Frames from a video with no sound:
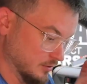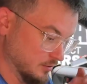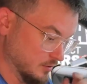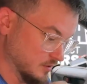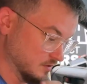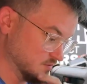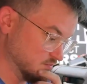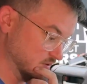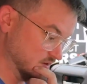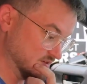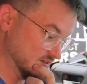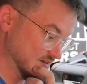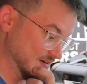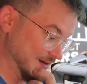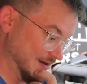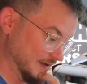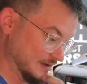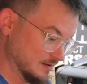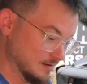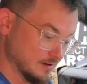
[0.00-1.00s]
USB's
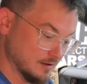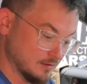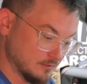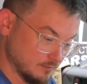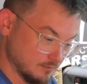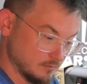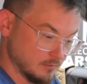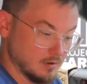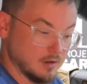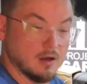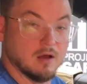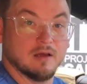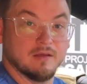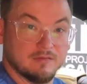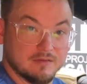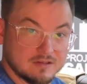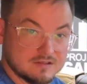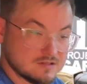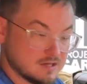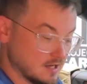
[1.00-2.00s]
connected. In
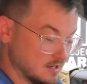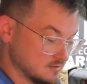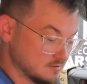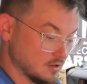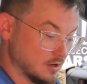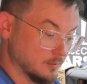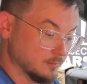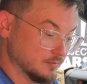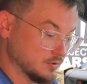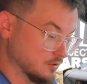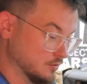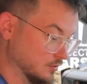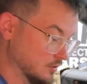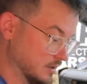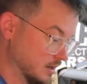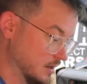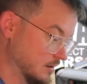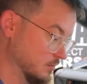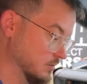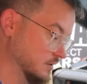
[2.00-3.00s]
this case, optical
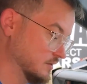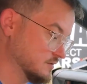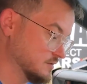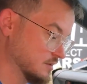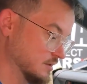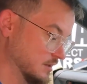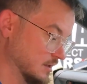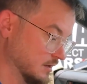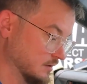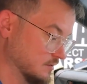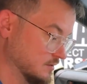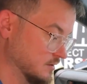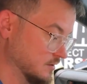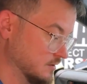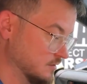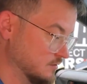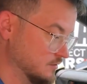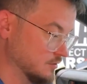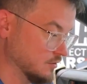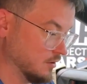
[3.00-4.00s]
cable is
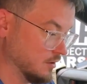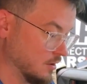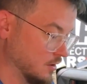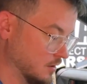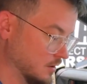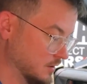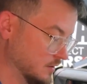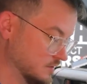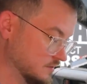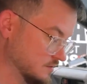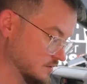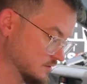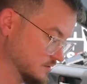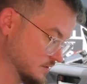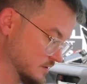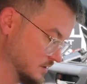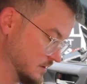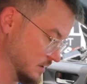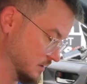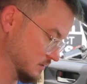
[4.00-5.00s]
connected, your harness is
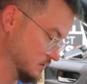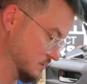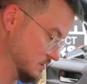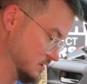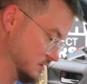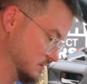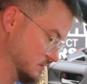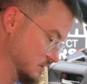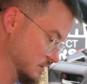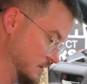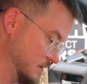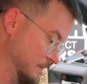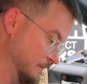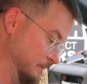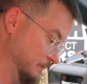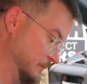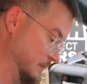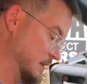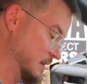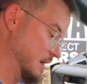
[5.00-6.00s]
connected,
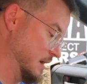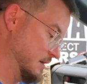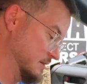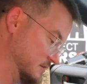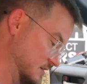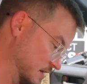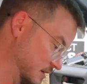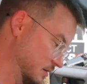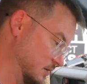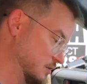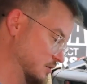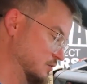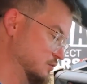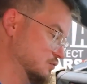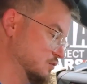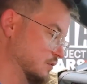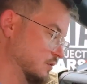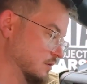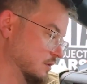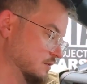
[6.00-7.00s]
antenna
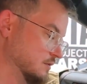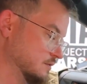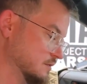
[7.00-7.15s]
control is